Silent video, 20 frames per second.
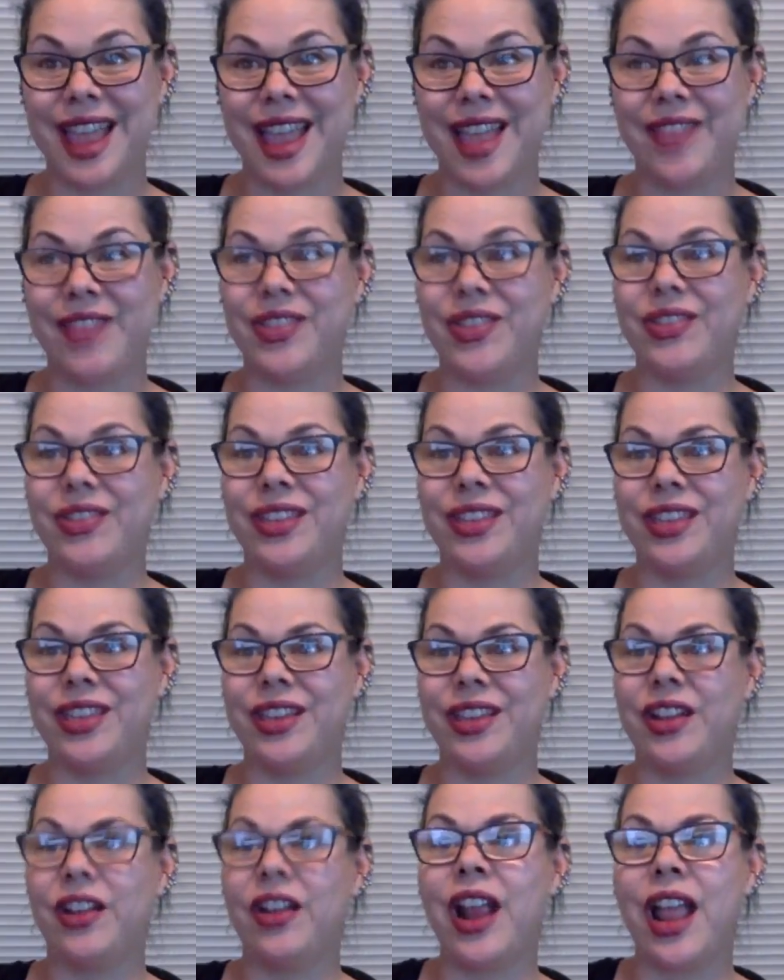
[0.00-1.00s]
to have you
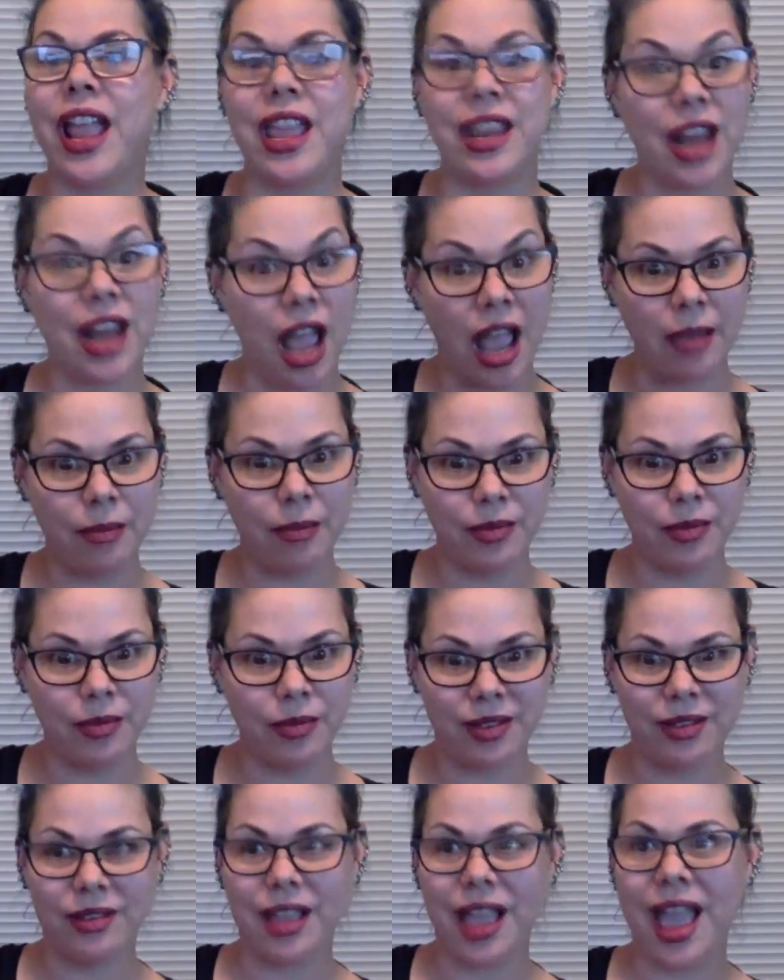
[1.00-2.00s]
here, and I'm